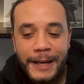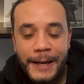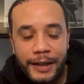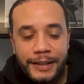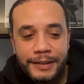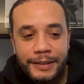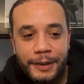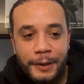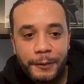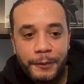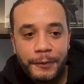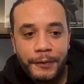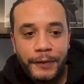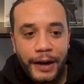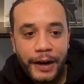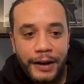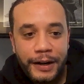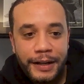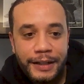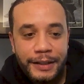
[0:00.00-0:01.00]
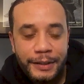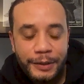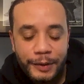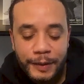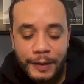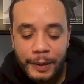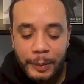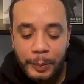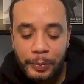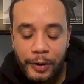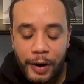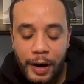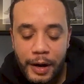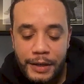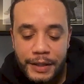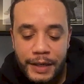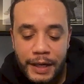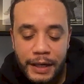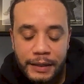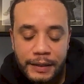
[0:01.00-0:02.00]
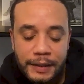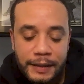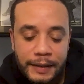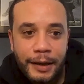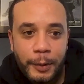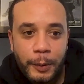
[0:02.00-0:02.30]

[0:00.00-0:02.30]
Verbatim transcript: It's a very interesting project.